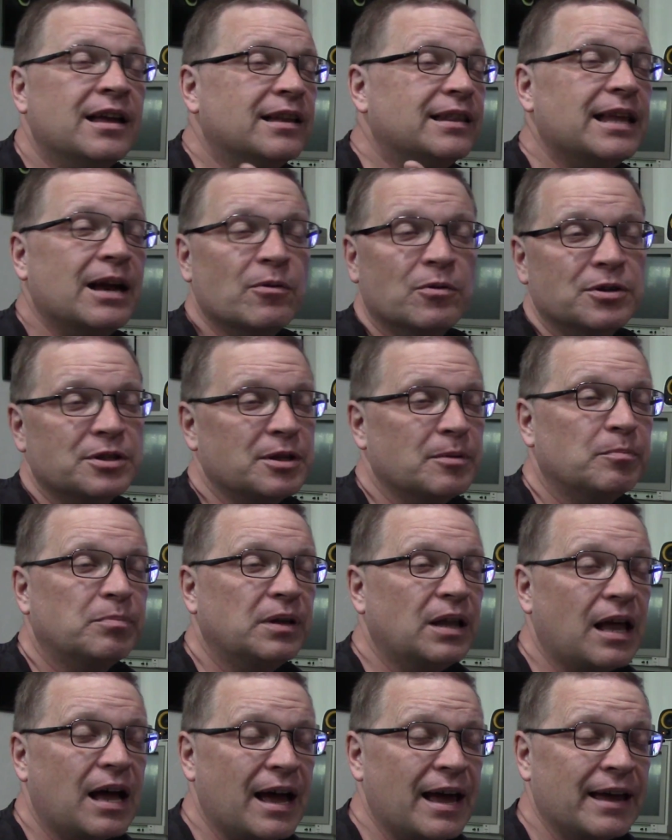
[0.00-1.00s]
They were
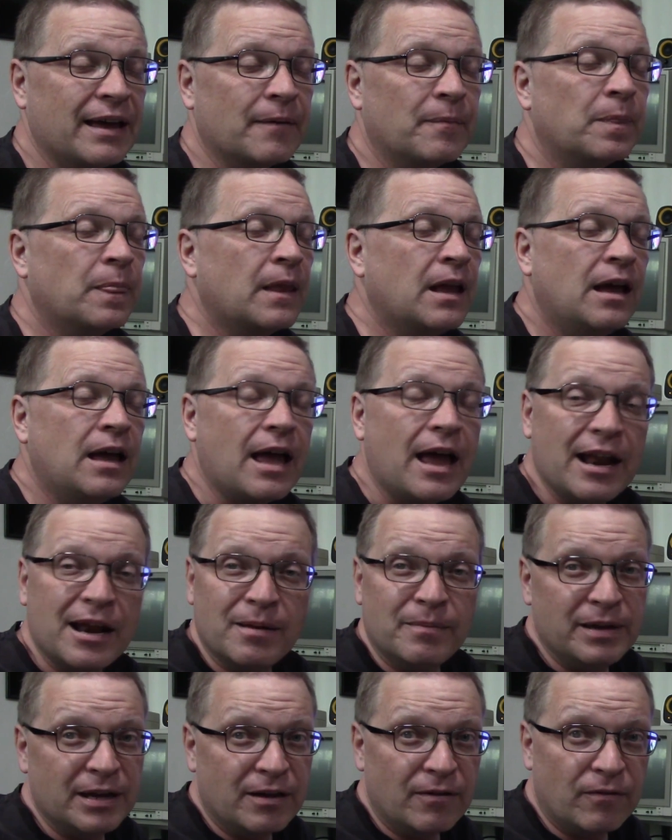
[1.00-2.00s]
supplying an
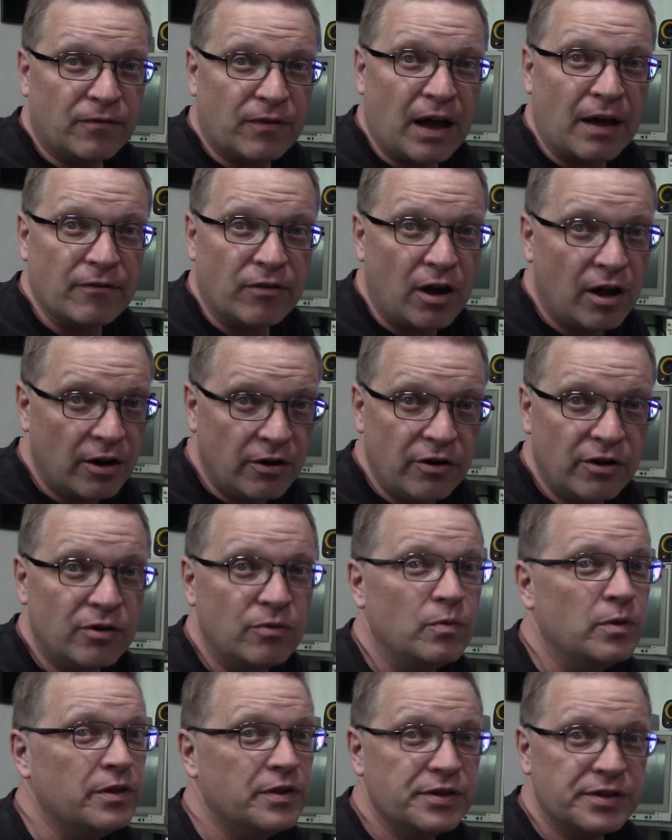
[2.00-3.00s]
Amiga 500
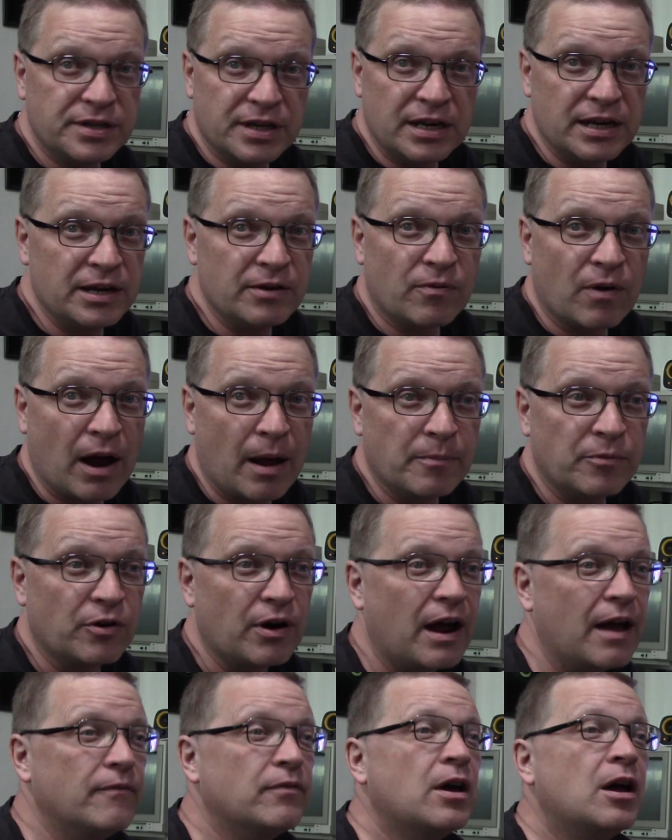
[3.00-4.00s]
with a CD-ROM
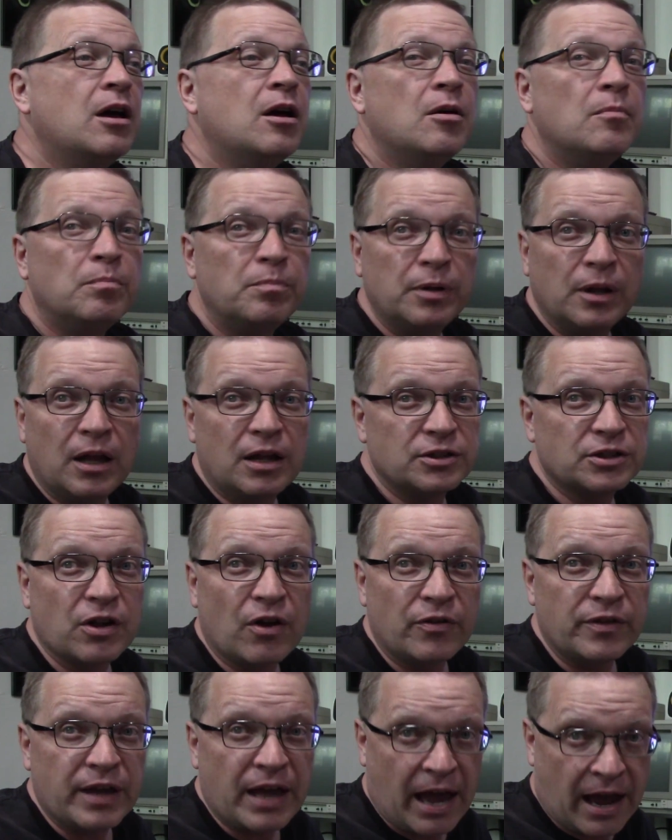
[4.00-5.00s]
drive, plus
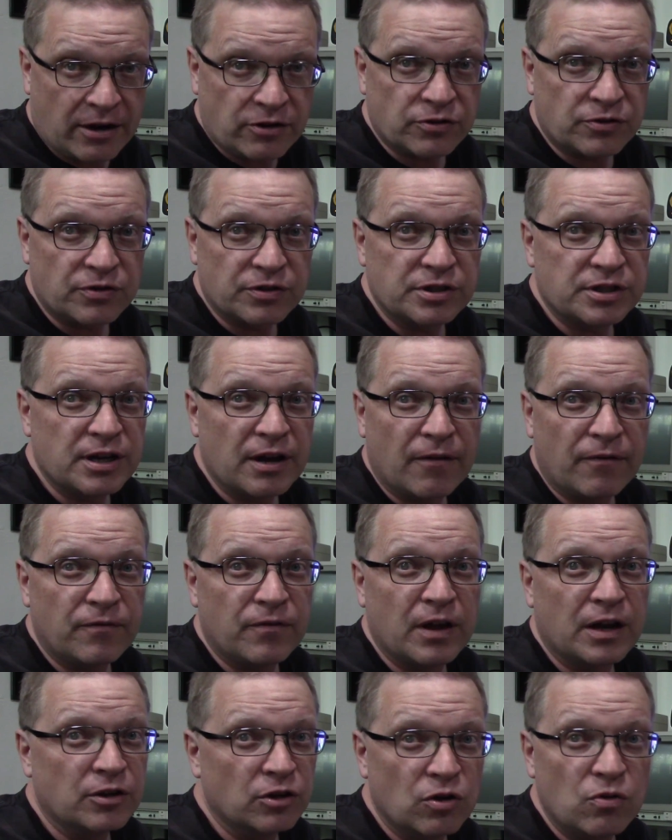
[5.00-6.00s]
all the extra
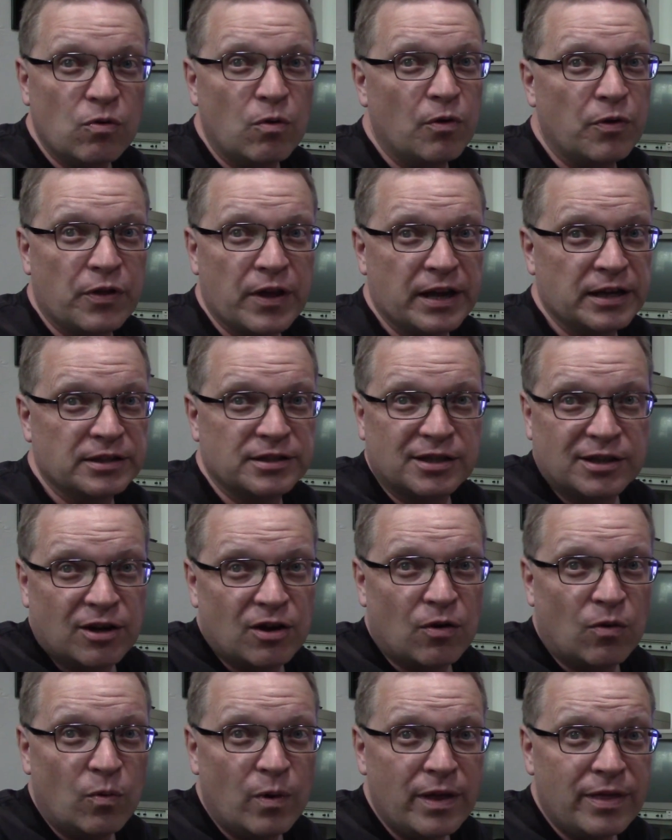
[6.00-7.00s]
stuff and cool things that
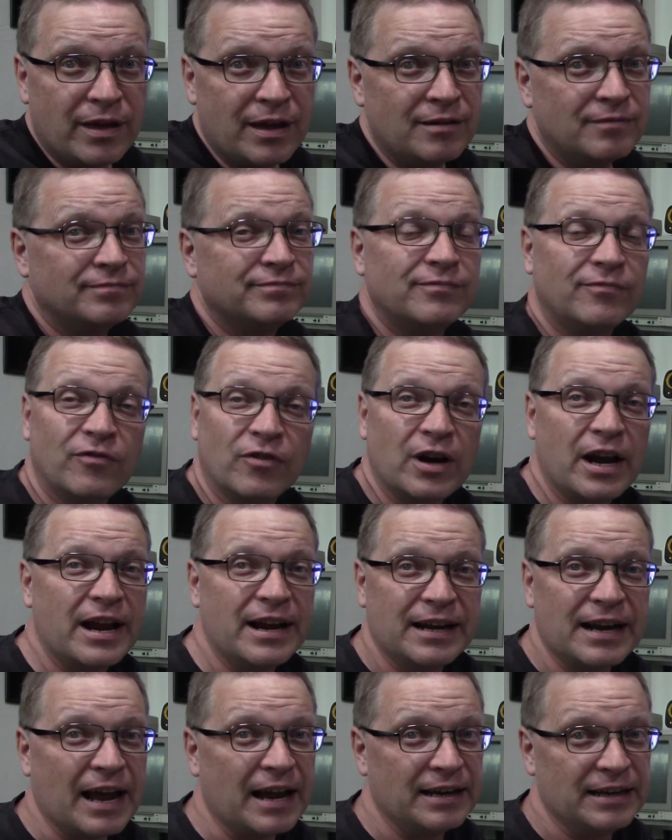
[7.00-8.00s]
go with it for
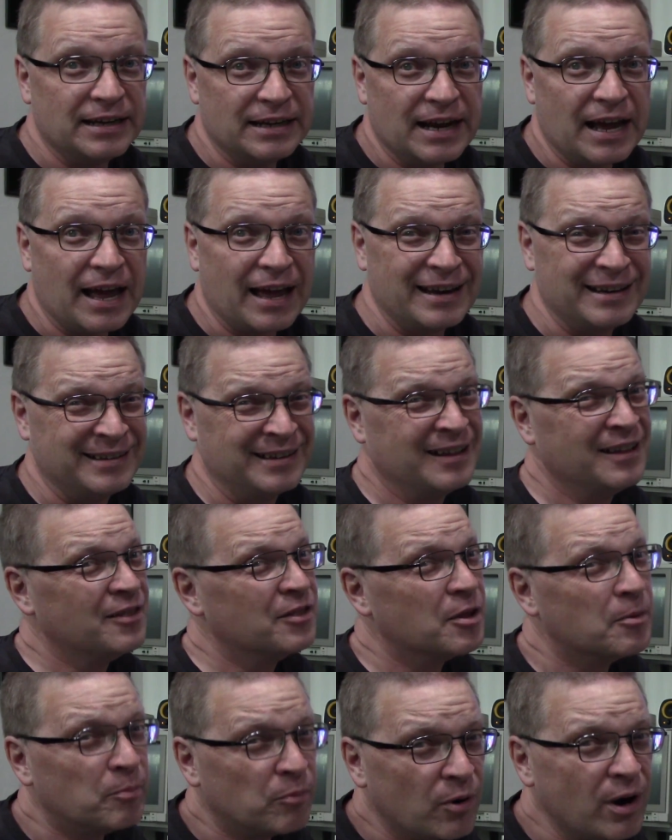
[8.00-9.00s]
$899.
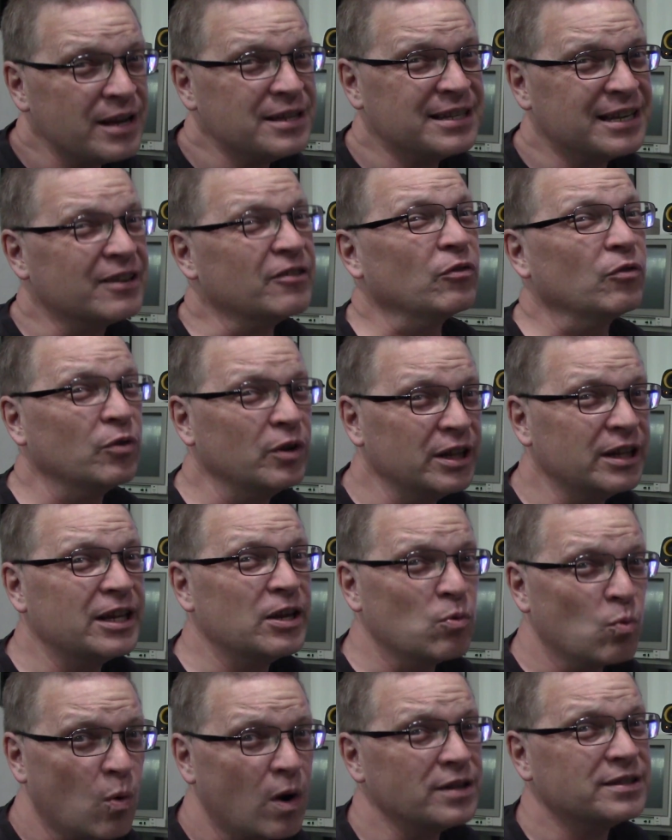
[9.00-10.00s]
The pricing really
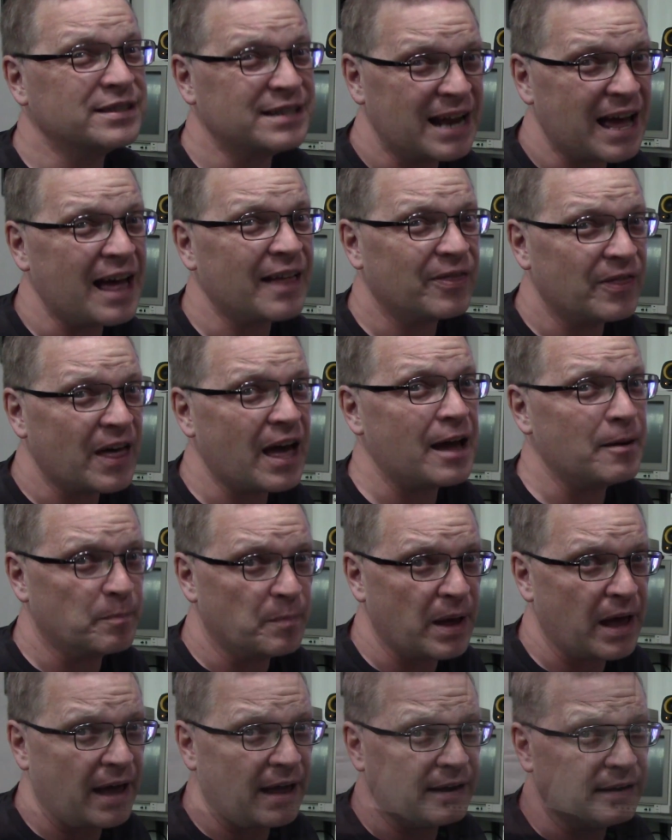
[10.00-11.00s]
was not that
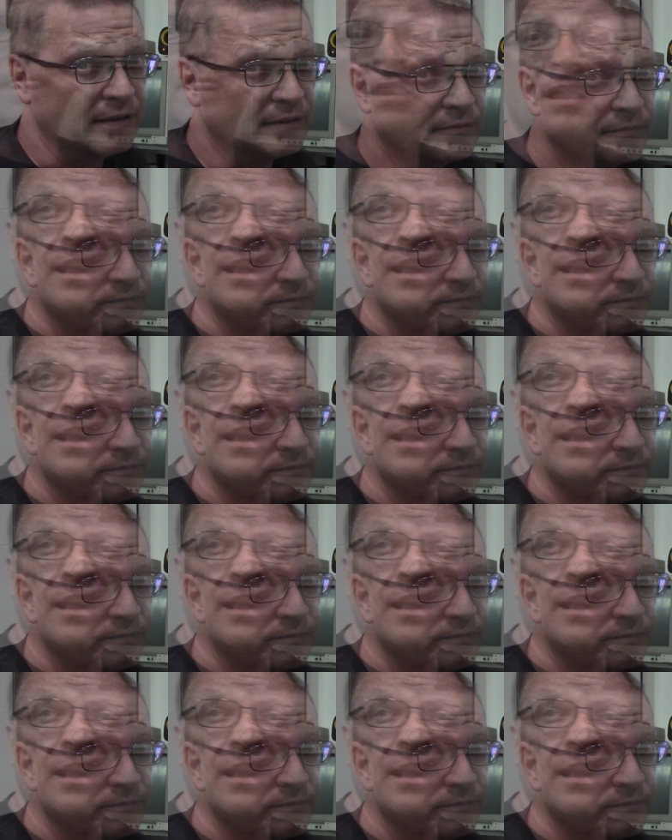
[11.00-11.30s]
bad.